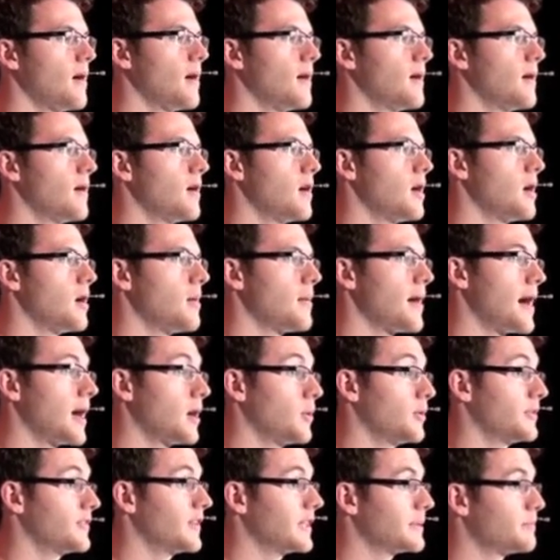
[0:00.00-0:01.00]

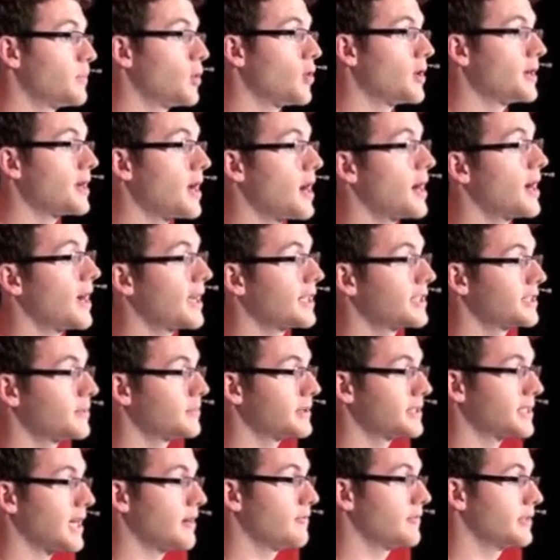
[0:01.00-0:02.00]
And it was this point I had
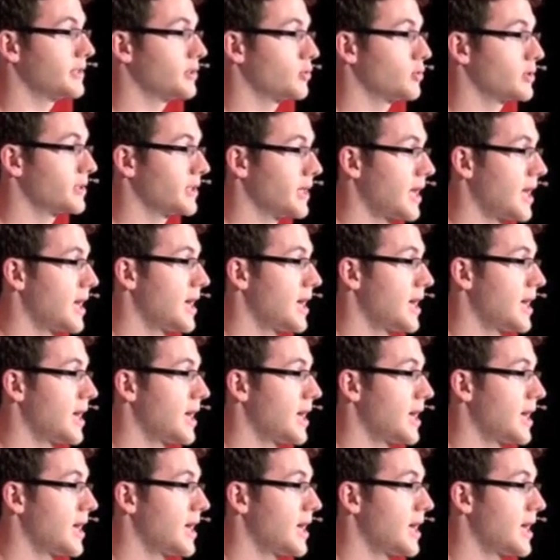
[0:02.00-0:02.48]
some scan results.